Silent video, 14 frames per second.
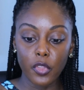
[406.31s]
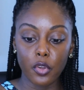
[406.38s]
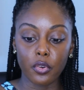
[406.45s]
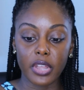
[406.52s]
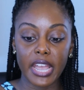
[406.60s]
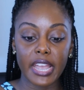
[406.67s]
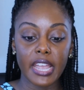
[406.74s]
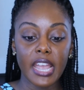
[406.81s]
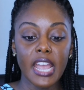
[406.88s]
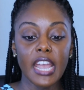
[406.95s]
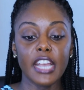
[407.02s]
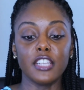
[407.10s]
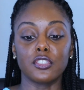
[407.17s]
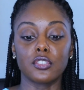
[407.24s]
Okay.
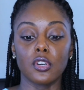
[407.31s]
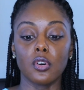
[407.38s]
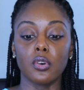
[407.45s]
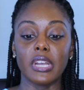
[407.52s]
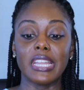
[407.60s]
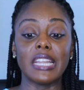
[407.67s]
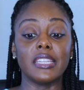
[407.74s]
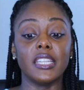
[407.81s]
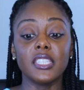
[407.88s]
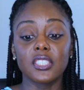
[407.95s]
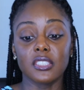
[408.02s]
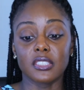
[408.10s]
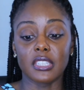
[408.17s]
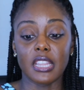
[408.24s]
And so, in
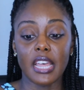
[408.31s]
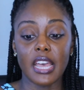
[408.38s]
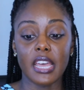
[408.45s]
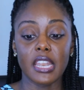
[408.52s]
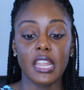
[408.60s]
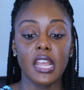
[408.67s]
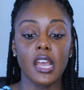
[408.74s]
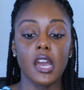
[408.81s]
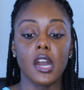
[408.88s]
addition to that,